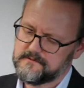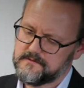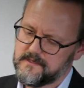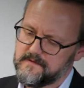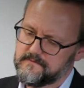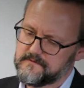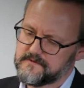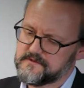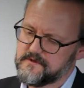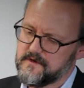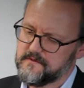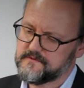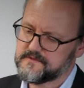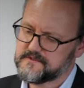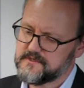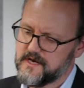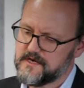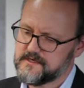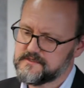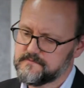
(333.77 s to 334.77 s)
have this
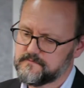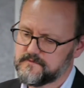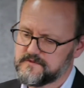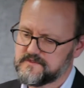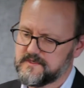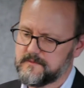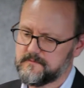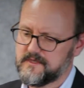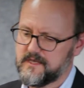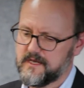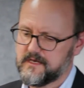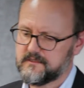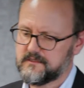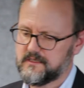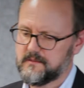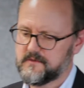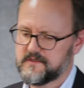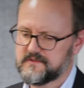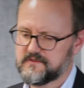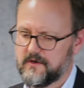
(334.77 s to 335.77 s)
conversation with some of the
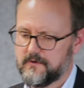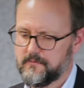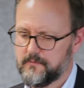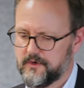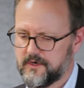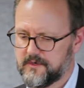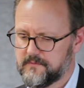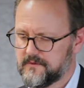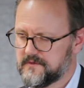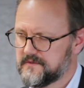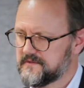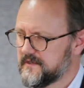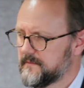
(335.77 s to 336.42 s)
academics I work with,